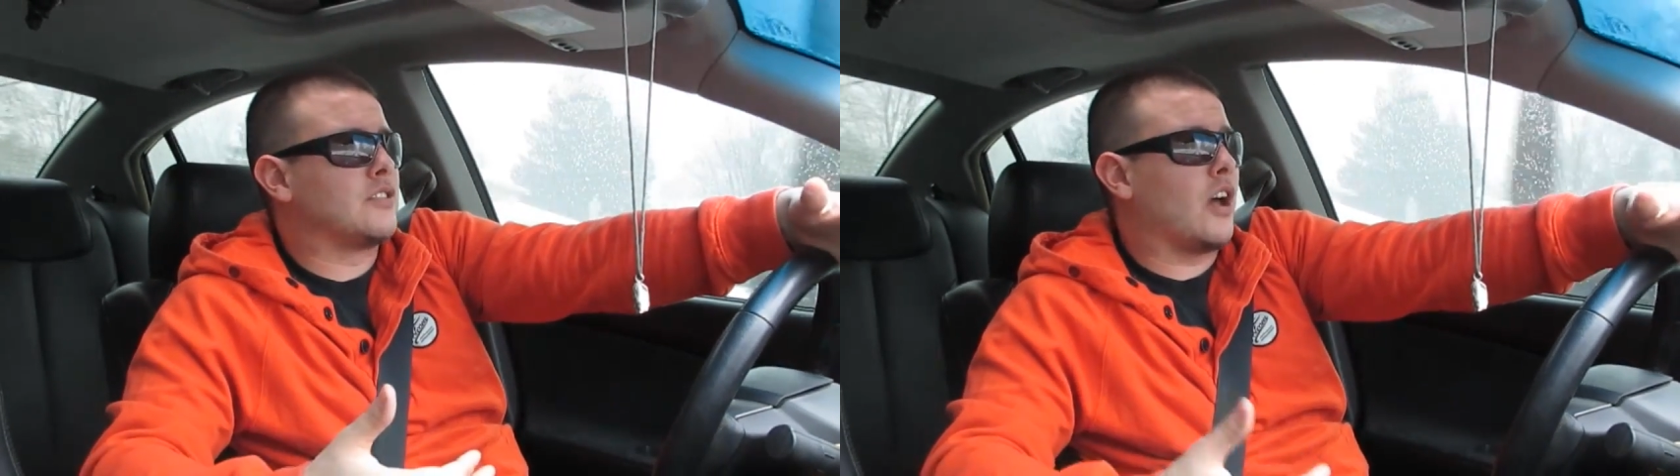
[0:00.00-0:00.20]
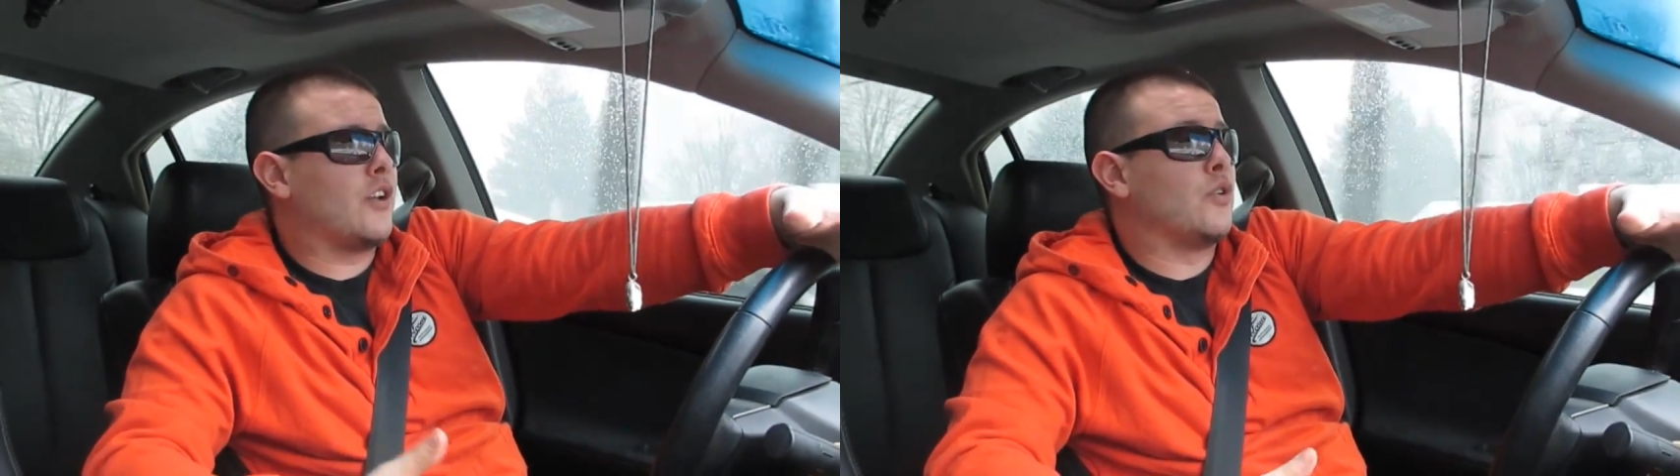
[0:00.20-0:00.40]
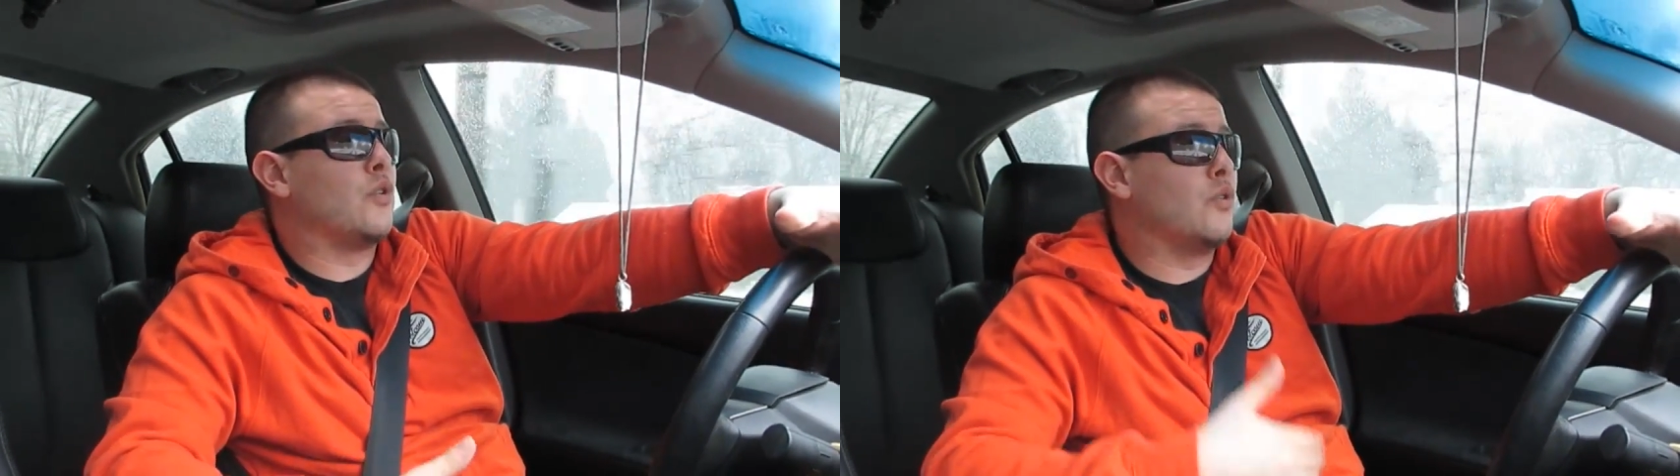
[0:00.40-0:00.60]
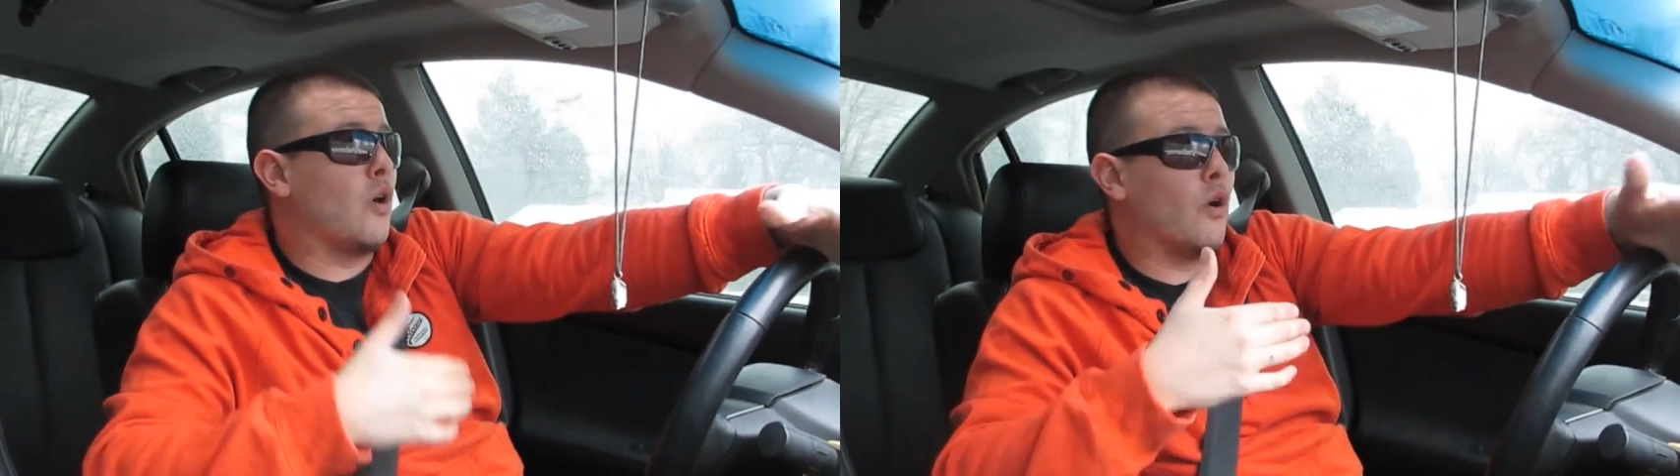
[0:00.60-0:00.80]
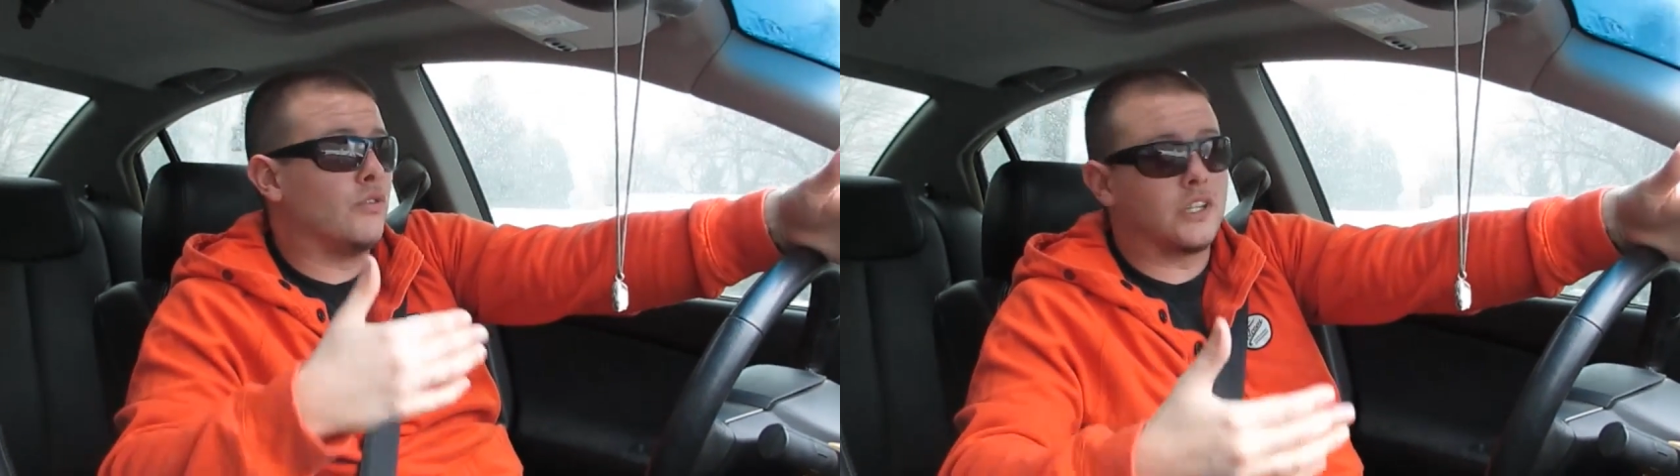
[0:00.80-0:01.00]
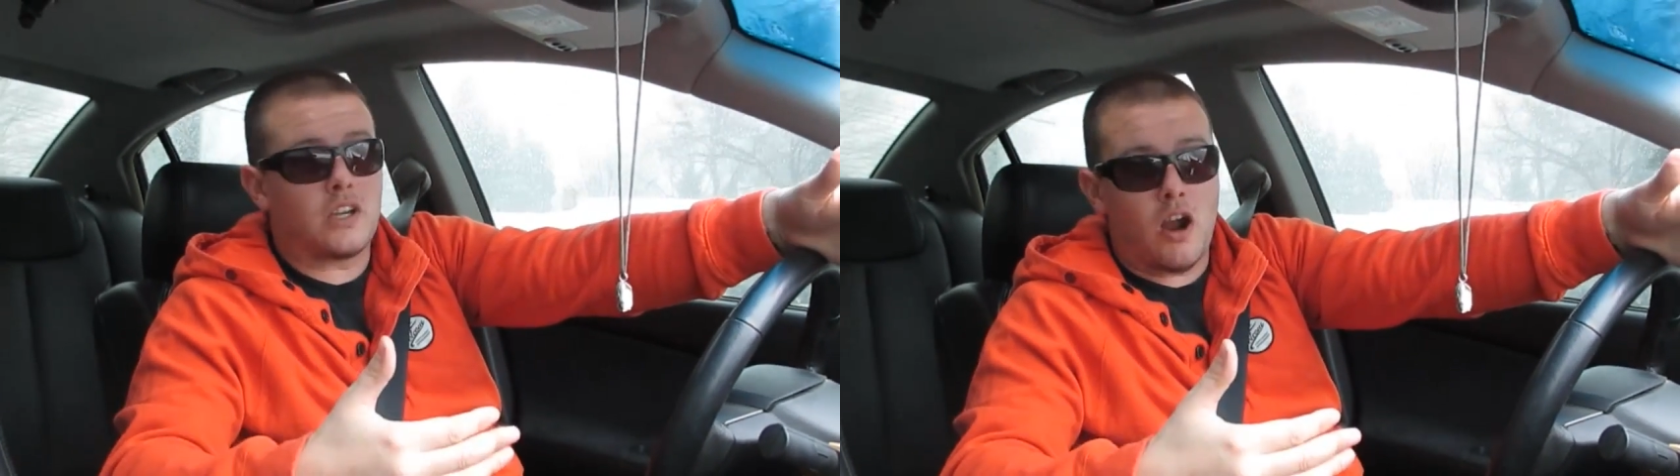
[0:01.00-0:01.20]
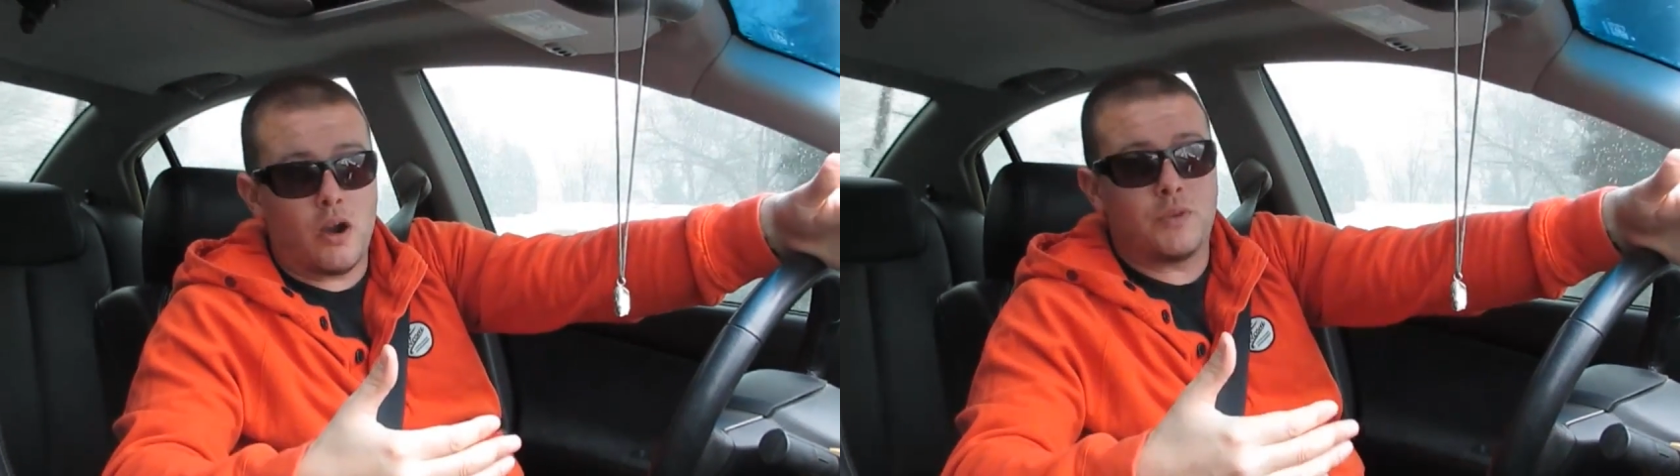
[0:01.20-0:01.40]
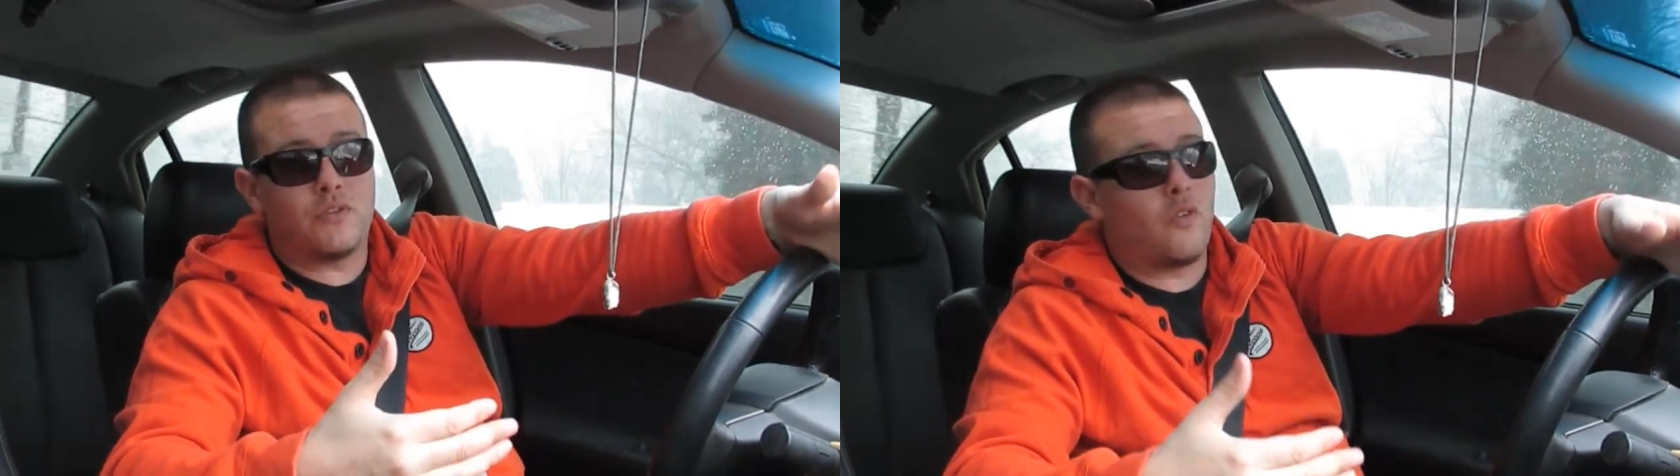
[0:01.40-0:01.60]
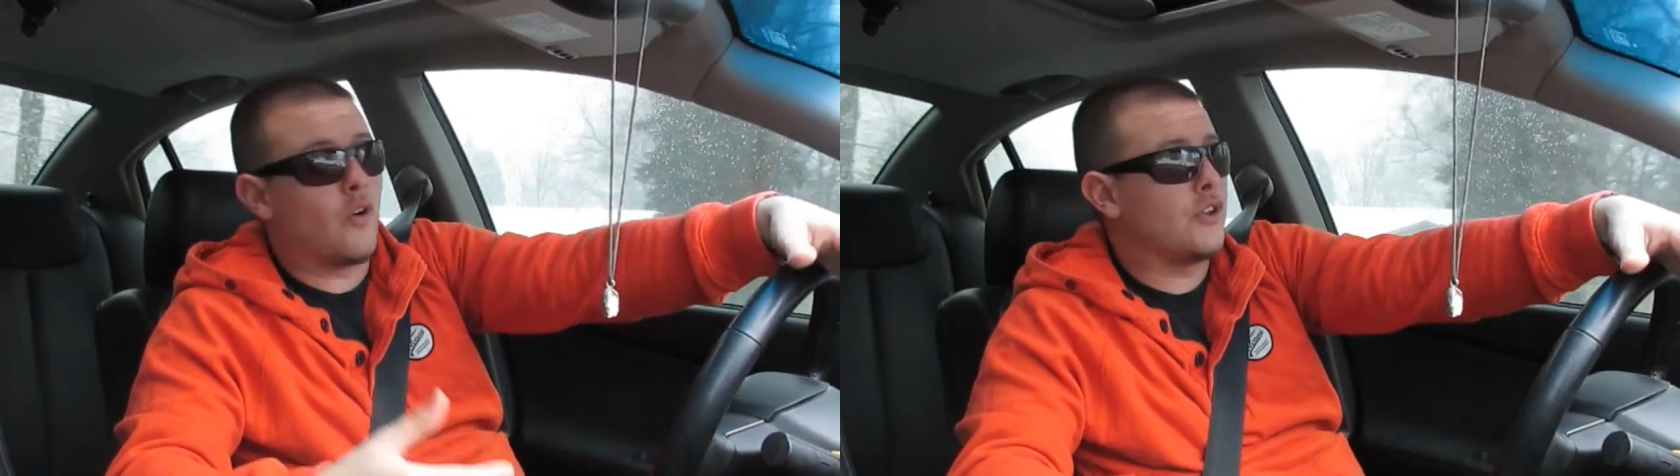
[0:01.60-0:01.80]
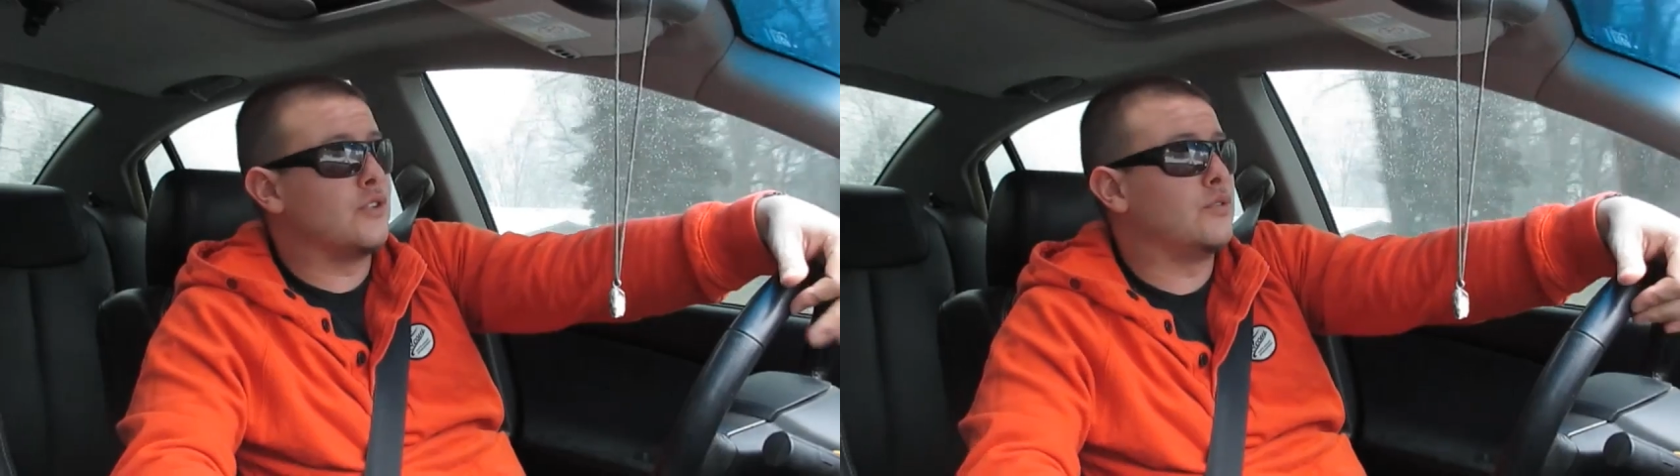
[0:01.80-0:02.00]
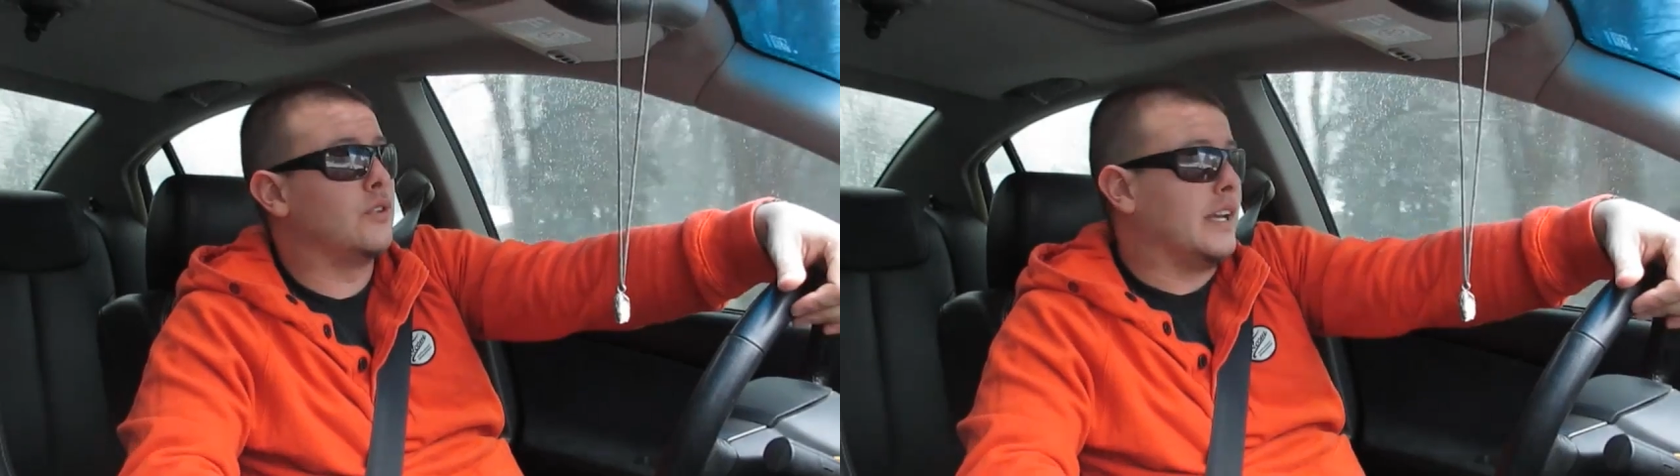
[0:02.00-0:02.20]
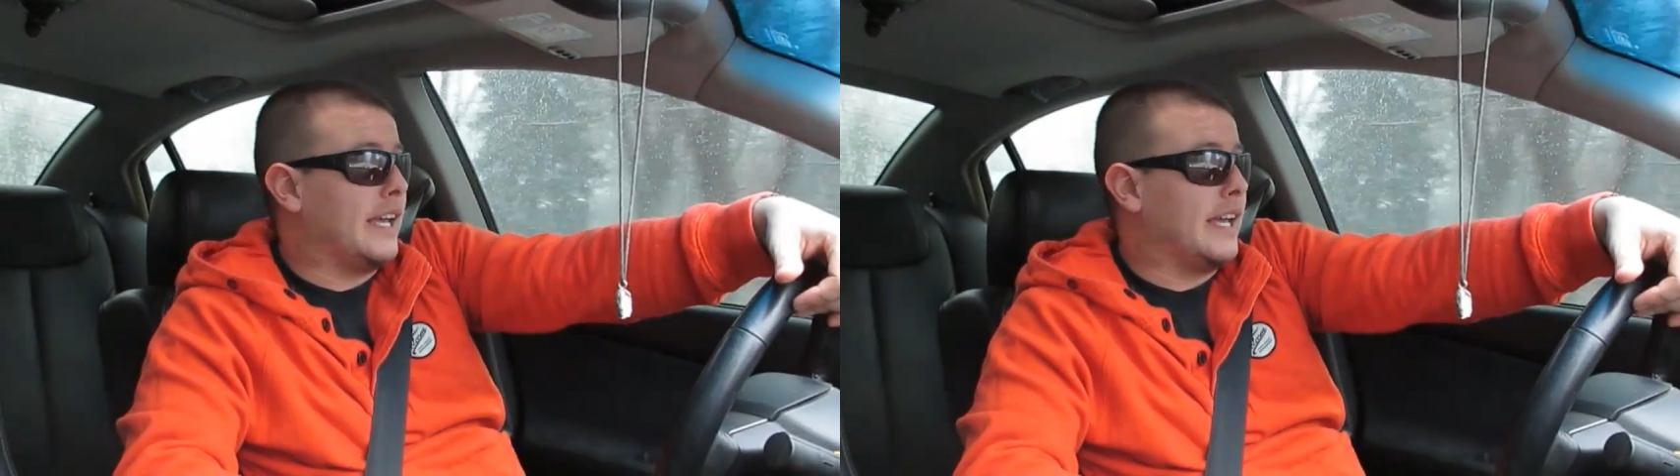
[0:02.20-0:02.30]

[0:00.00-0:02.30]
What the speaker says: on who owned the car before you.